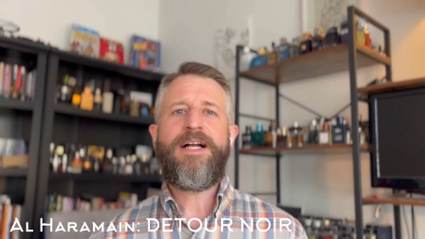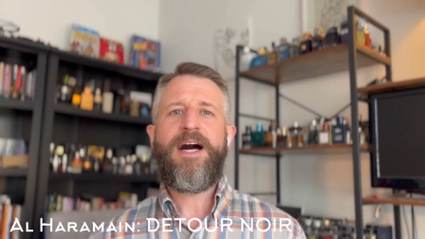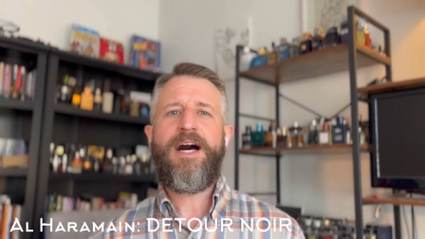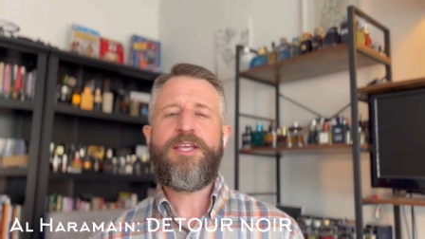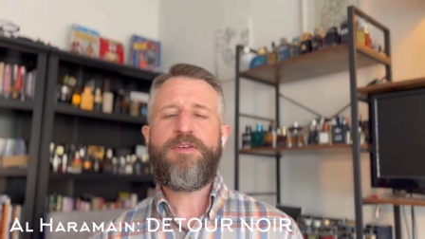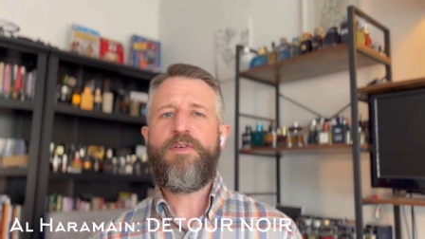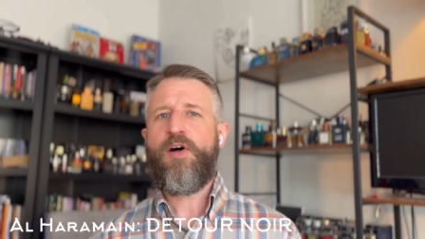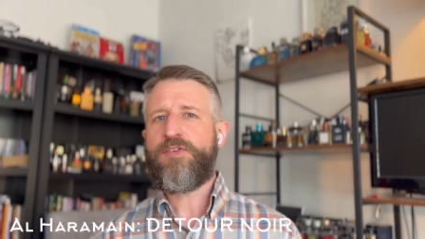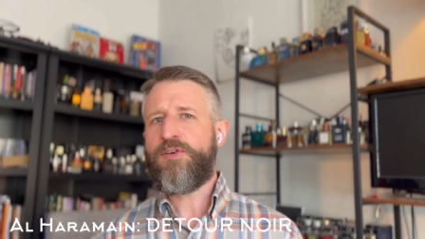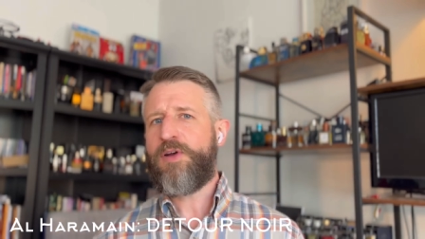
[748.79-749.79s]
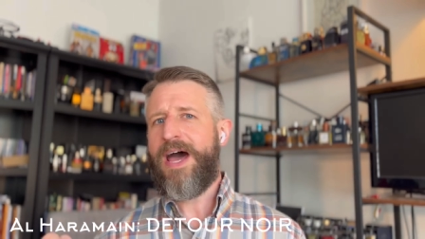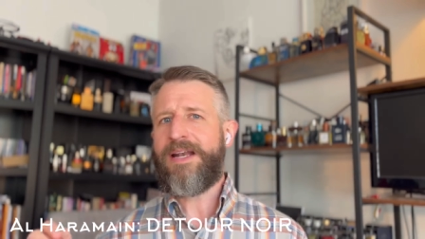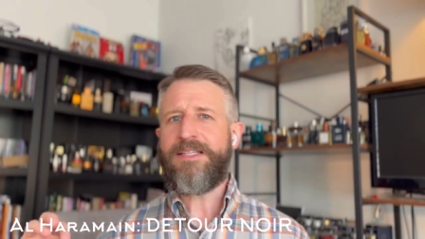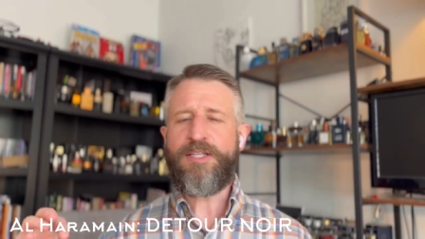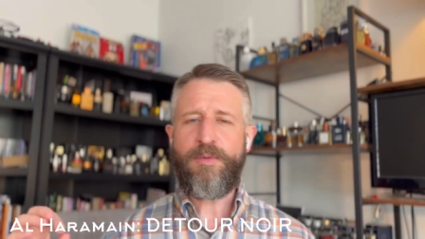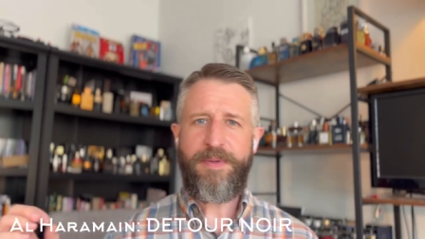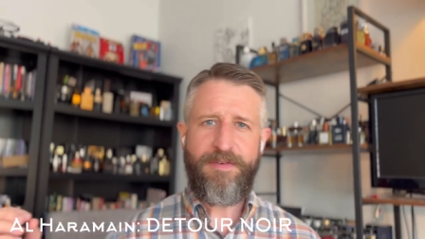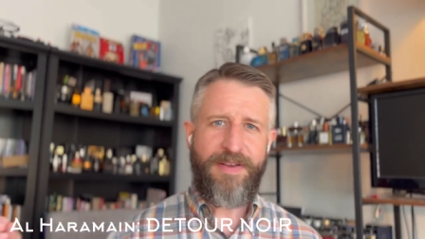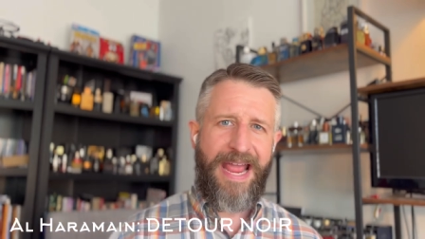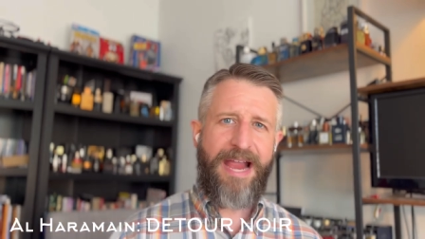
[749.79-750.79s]
Uh, you've also got a little bit
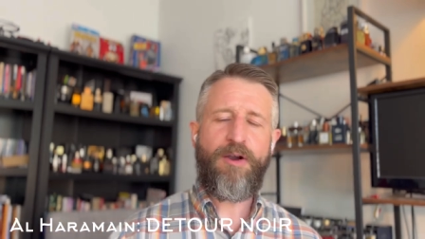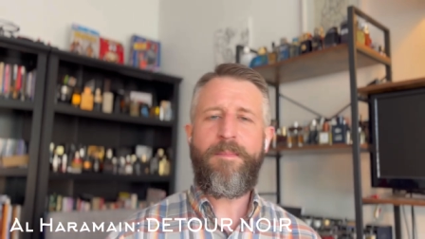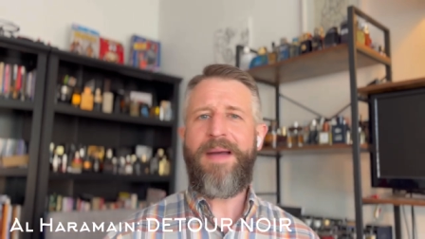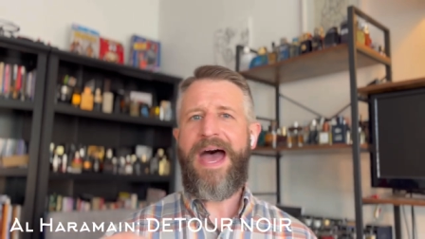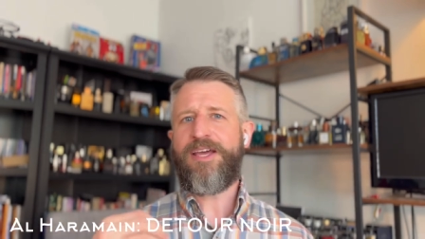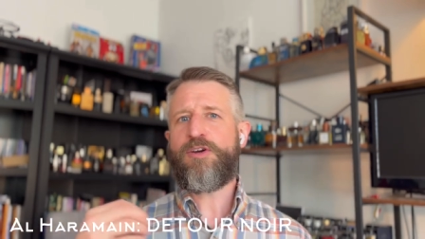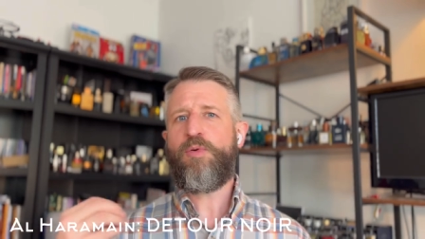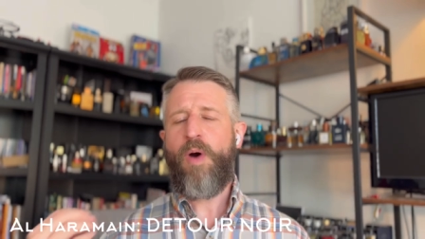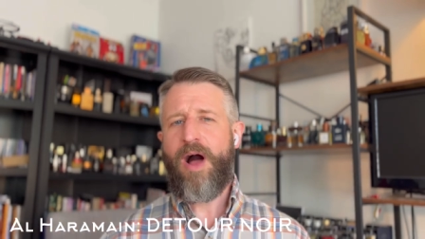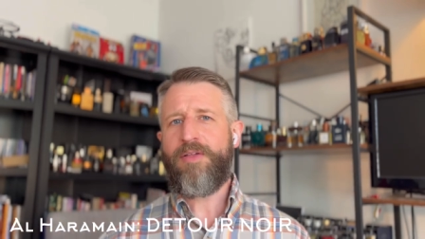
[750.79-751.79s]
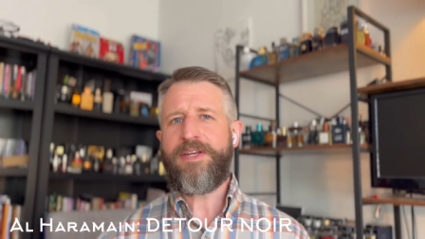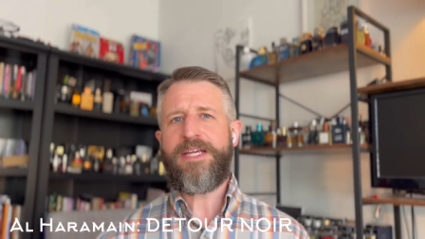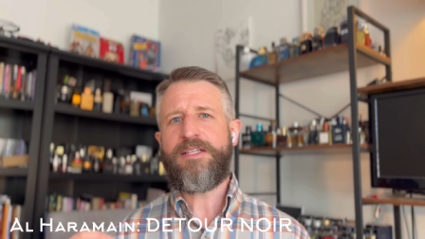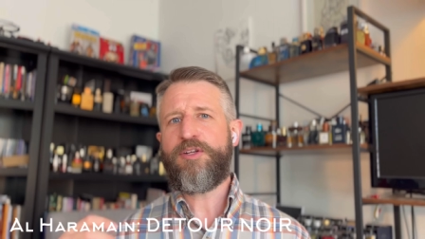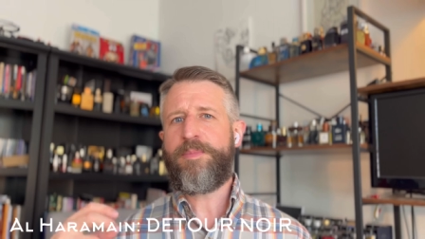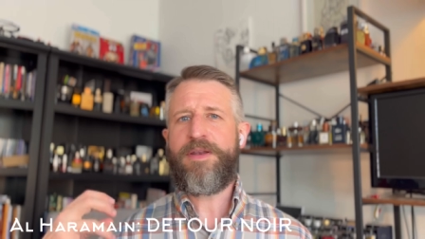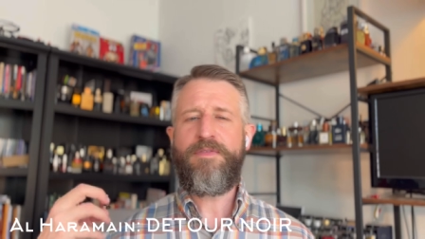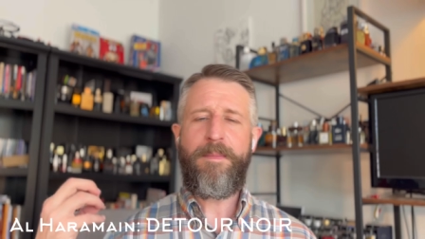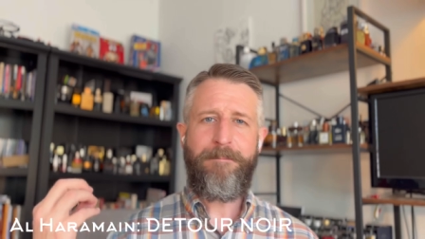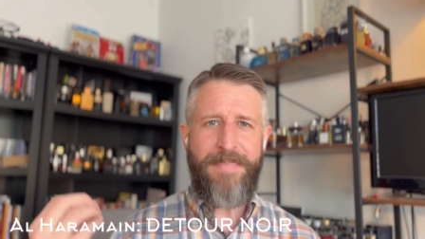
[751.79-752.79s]
of an aromatic quality, a little bit
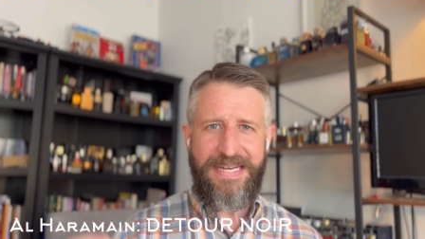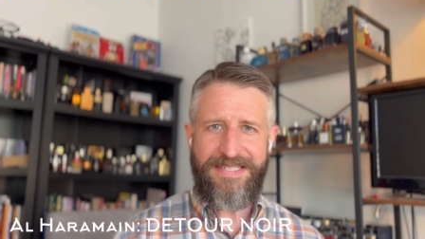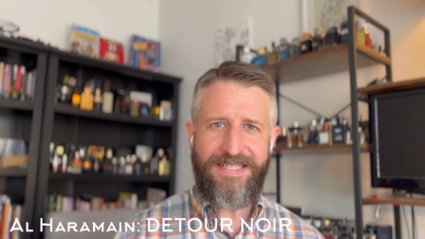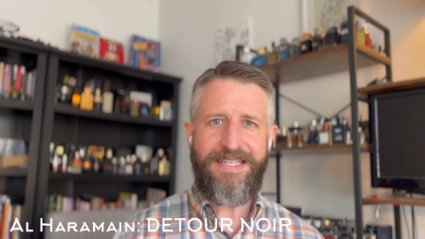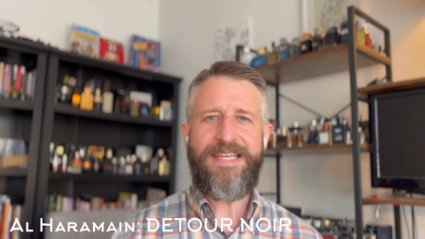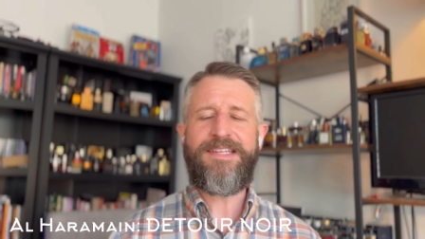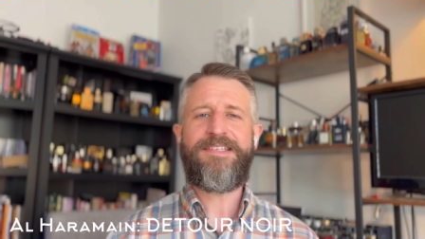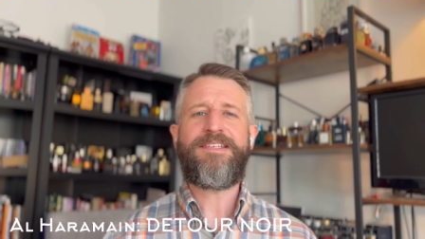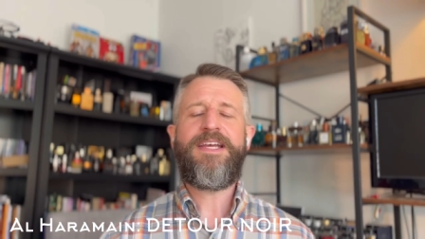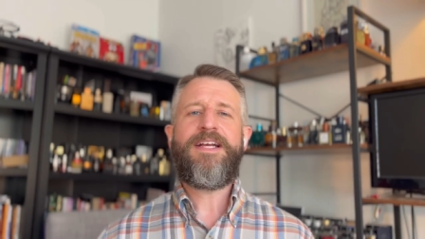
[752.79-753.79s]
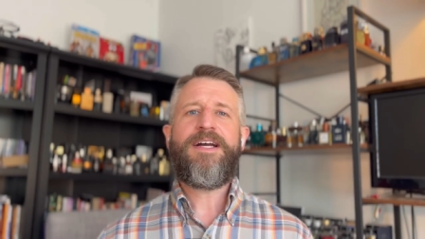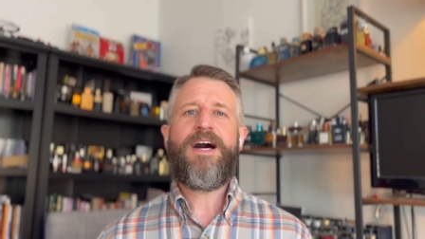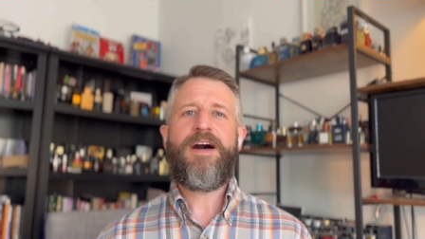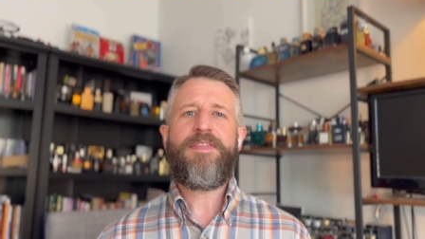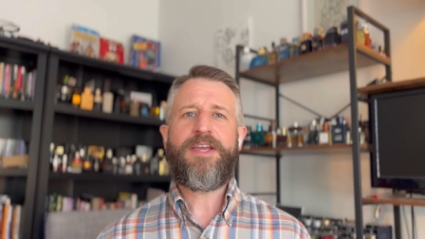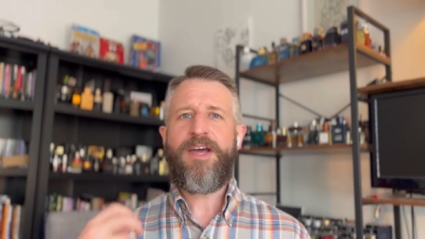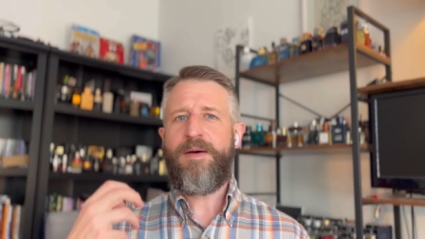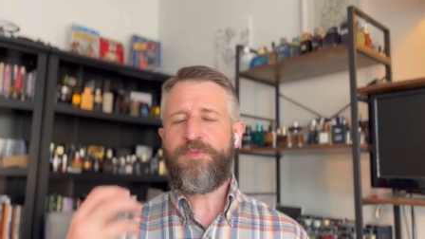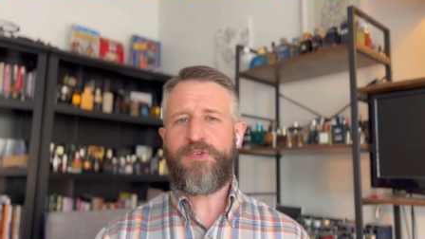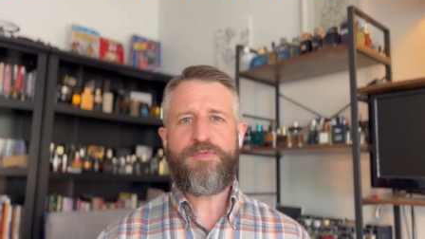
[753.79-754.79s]
of a mintiness uh, that
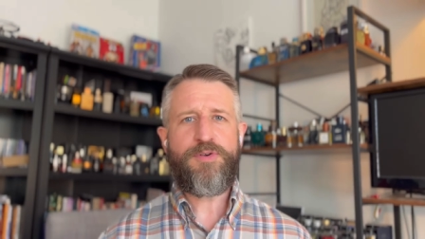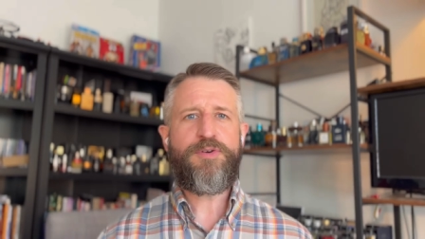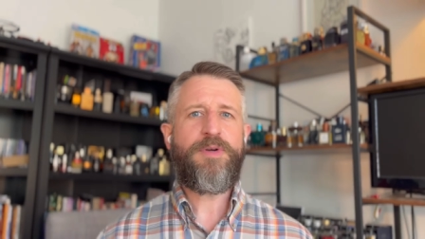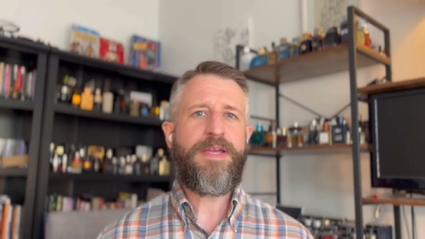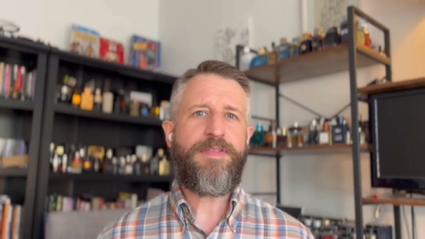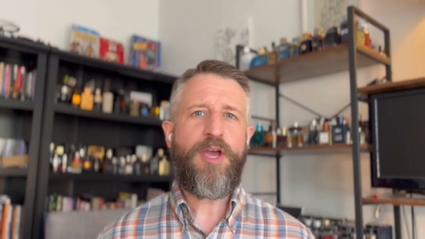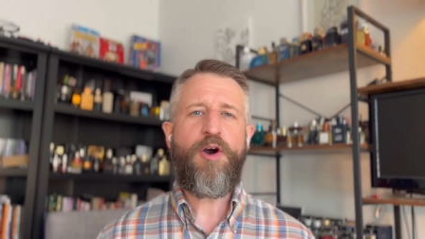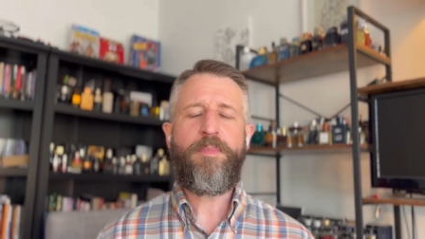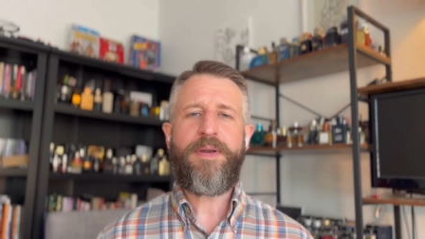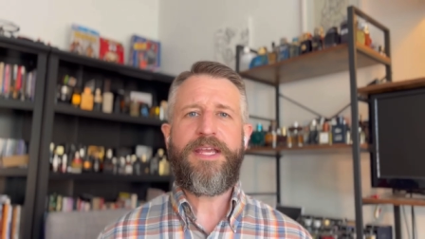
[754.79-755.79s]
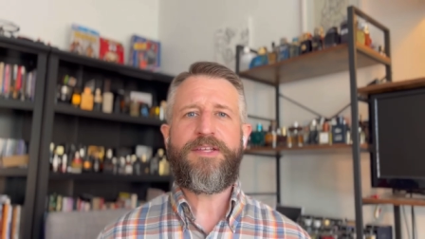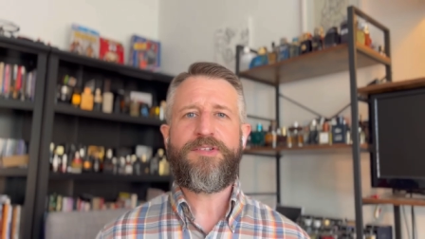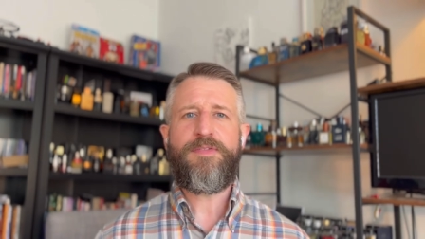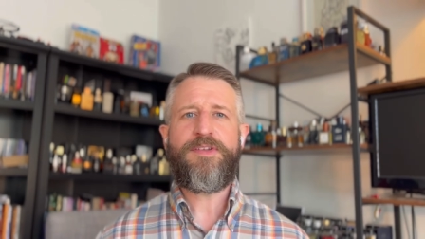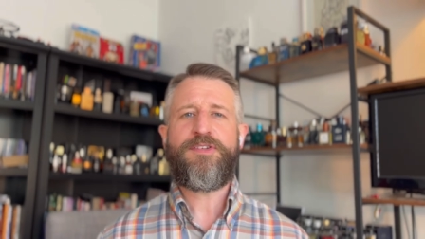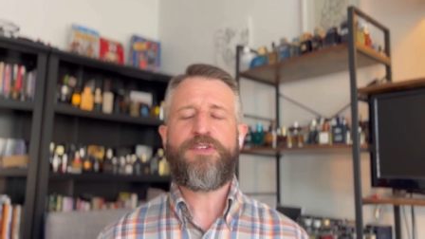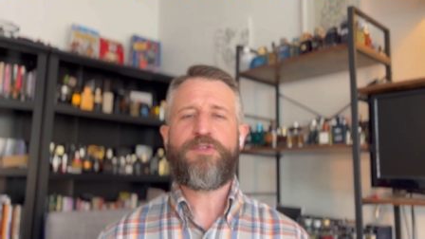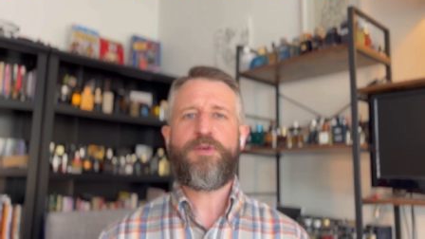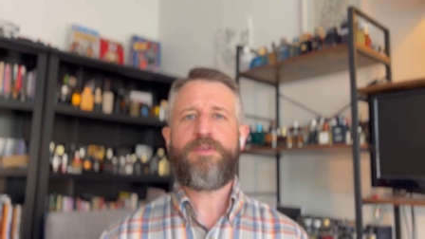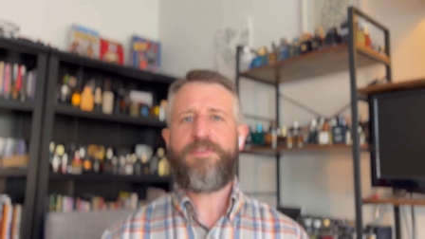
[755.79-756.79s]
comes through in the opening. So this is
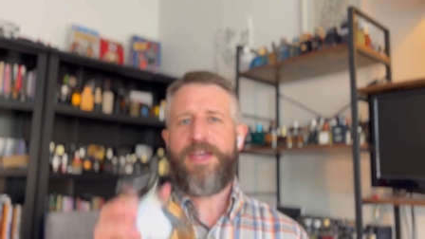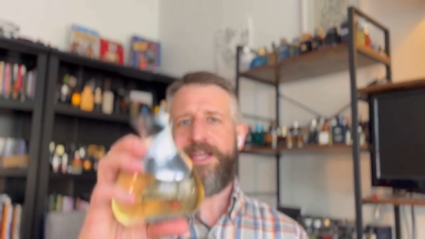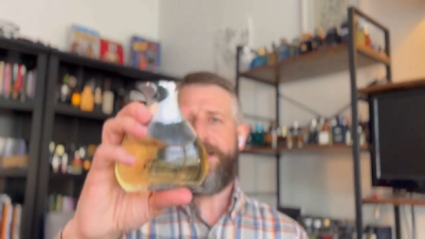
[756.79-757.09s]
sort of a